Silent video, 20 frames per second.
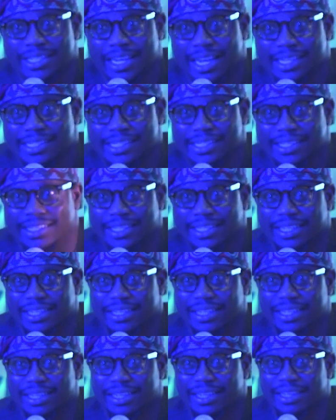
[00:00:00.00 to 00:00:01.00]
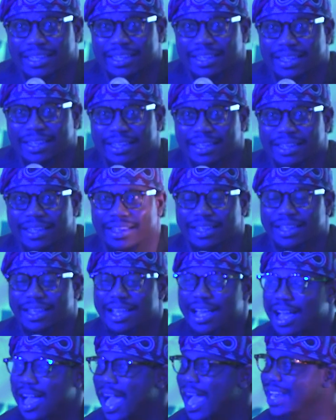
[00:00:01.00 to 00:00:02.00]
dynasty?
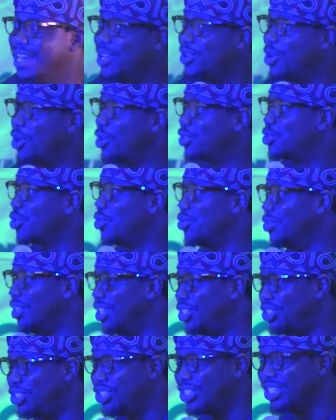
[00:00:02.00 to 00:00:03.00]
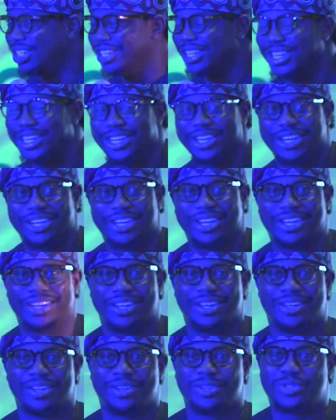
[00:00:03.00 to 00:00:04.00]
Are they not also rich?
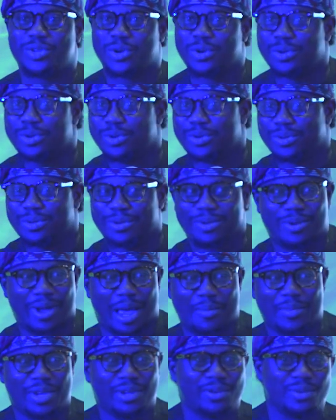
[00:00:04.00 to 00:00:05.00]
So, I